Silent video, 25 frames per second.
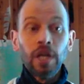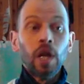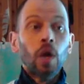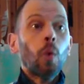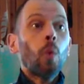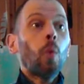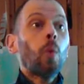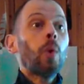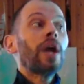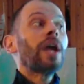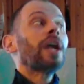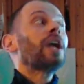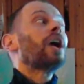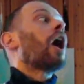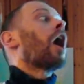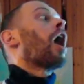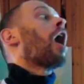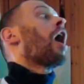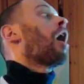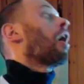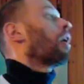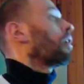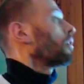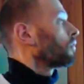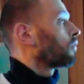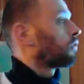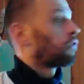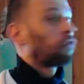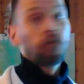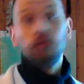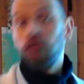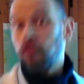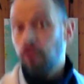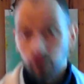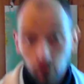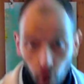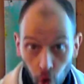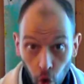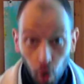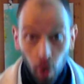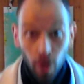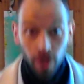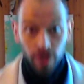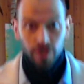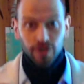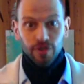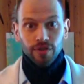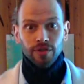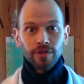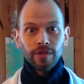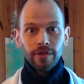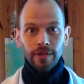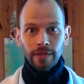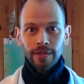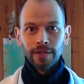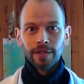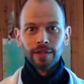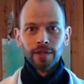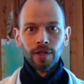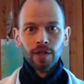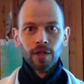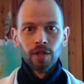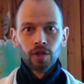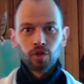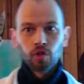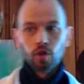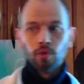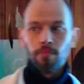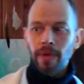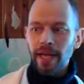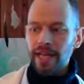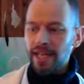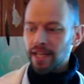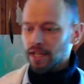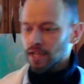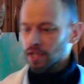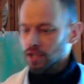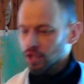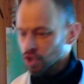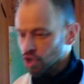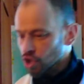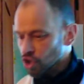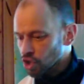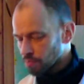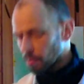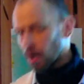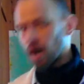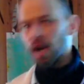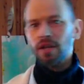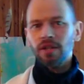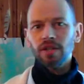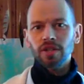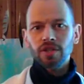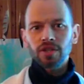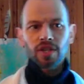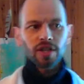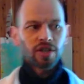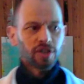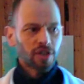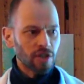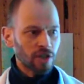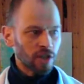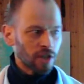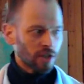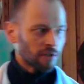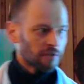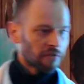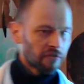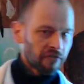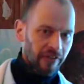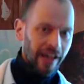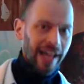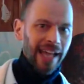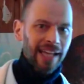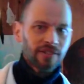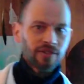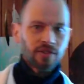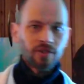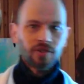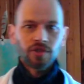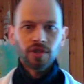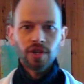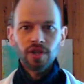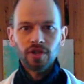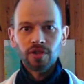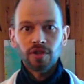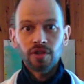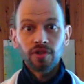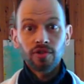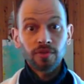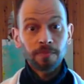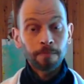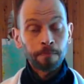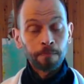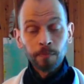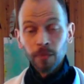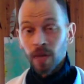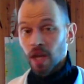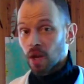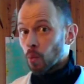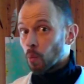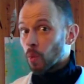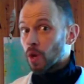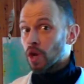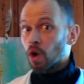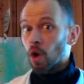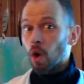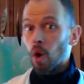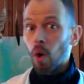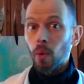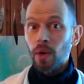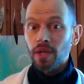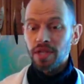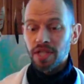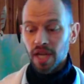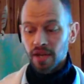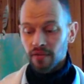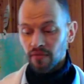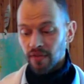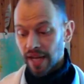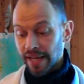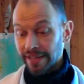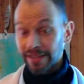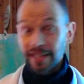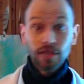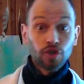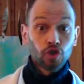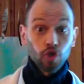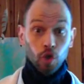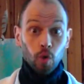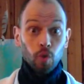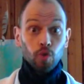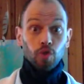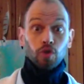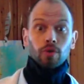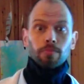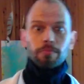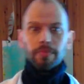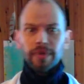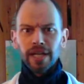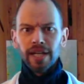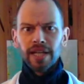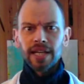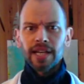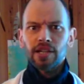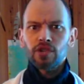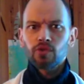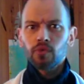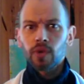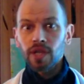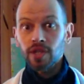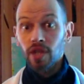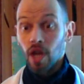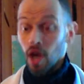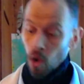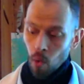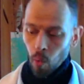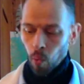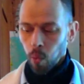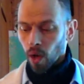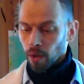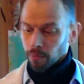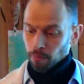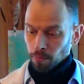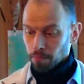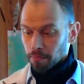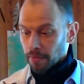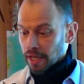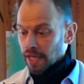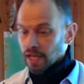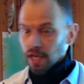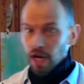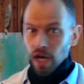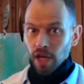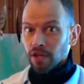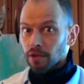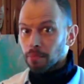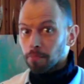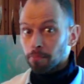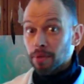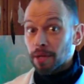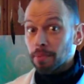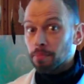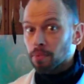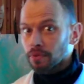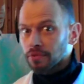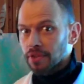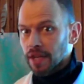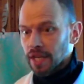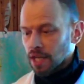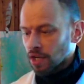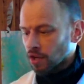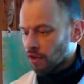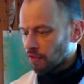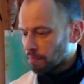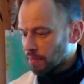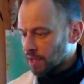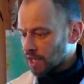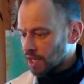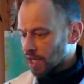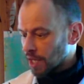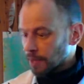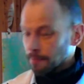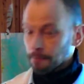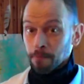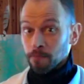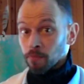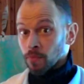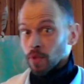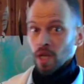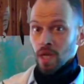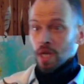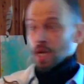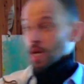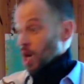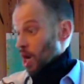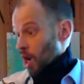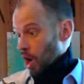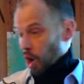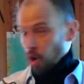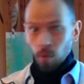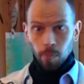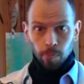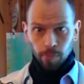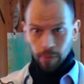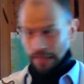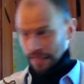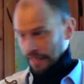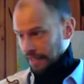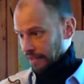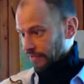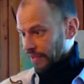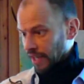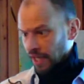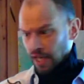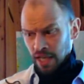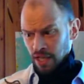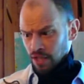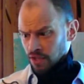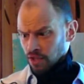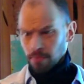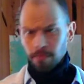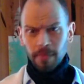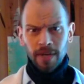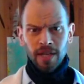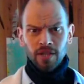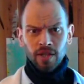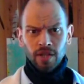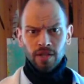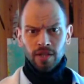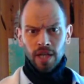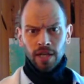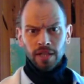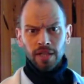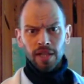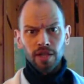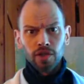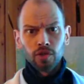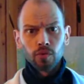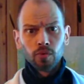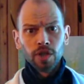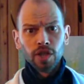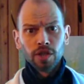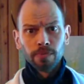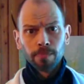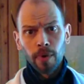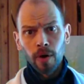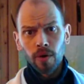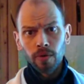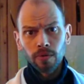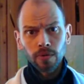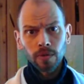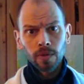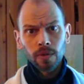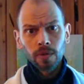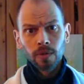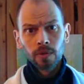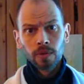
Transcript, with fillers: we are forced to make smart decisions, fast decisions. We always have like that social media stress. What may other people think of me? And oh, pling, there's a message I need to respond.